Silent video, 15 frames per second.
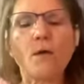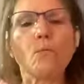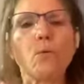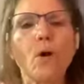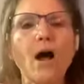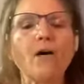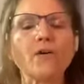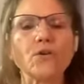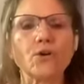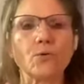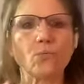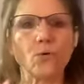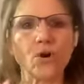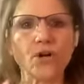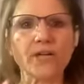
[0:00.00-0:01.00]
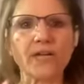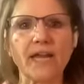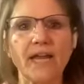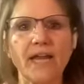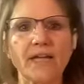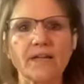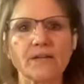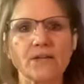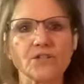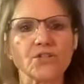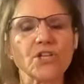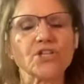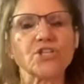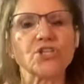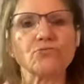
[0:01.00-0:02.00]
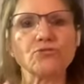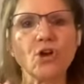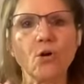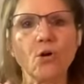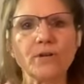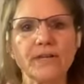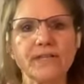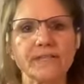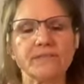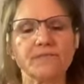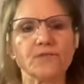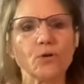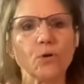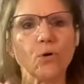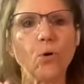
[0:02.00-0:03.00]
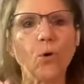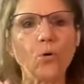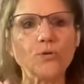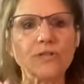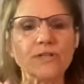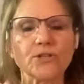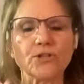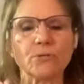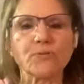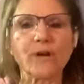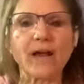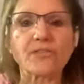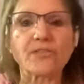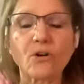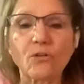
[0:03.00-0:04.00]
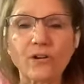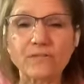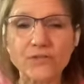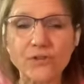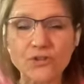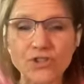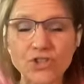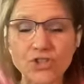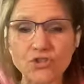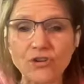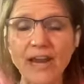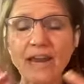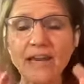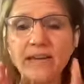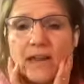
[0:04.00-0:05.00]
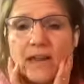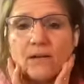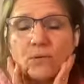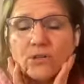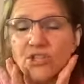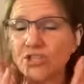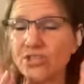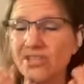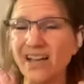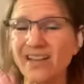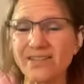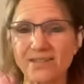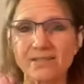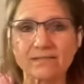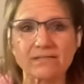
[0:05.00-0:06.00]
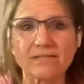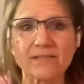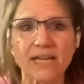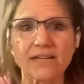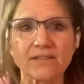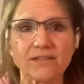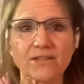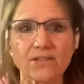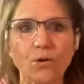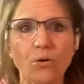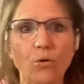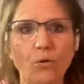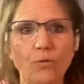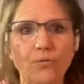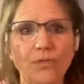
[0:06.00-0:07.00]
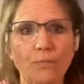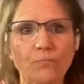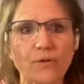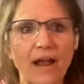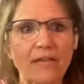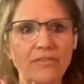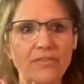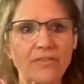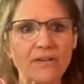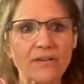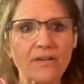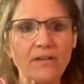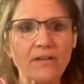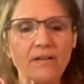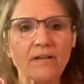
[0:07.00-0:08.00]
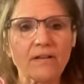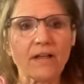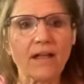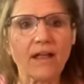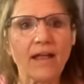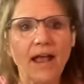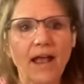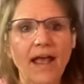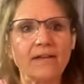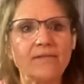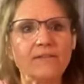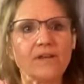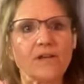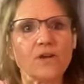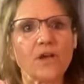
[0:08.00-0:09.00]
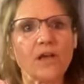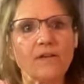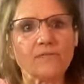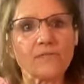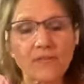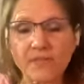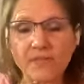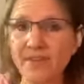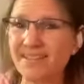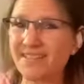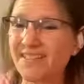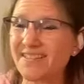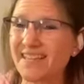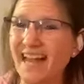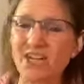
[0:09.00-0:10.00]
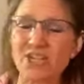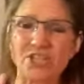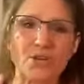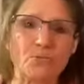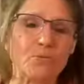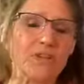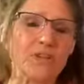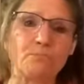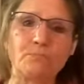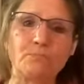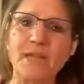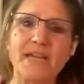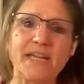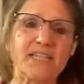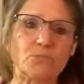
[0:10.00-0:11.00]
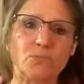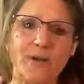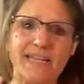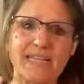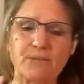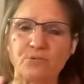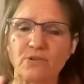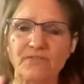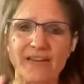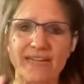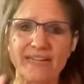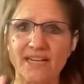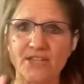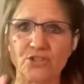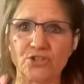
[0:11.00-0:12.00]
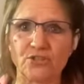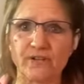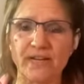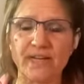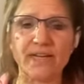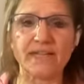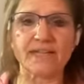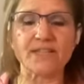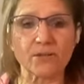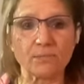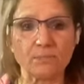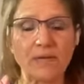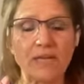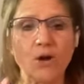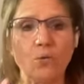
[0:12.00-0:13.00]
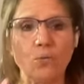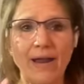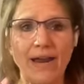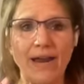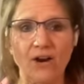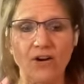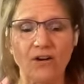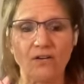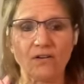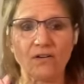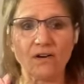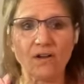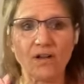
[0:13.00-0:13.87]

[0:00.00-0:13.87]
while you're working, so that you notice if you're holding your breath or if you're straining, which does tend to hold the breath. And if this is actually one of the biggest ways to prevent injury, is to be aware